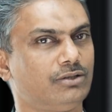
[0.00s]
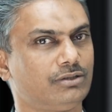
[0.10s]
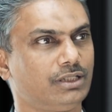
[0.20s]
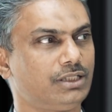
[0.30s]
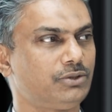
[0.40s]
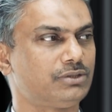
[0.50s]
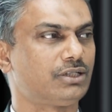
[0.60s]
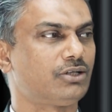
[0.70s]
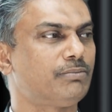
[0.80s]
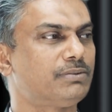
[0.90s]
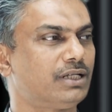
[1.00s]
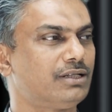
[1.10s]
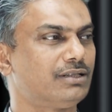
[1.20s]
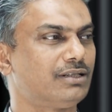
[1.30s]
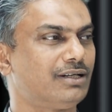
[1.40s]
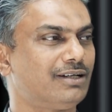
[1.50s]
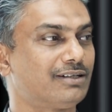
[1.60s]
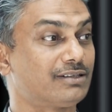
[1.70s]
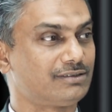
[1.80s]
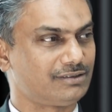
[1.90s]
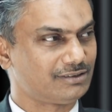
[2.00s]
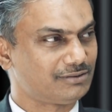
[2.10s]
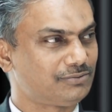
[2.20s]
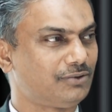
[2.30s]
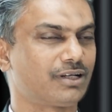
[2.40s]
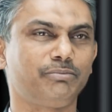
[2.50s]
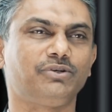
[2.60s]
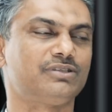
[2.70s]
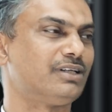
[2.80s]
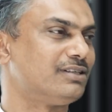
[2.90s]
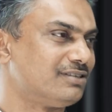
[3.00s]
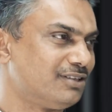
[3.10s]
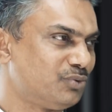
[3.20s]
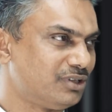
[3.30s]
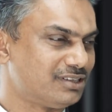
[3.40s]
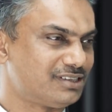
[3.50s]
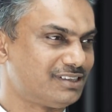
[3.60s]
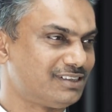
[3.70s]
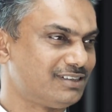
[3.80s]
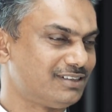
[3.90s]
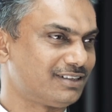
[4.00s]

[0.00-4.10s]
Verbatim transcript: Oh, NTU is the top ten in the for computer science in the world. Yeah.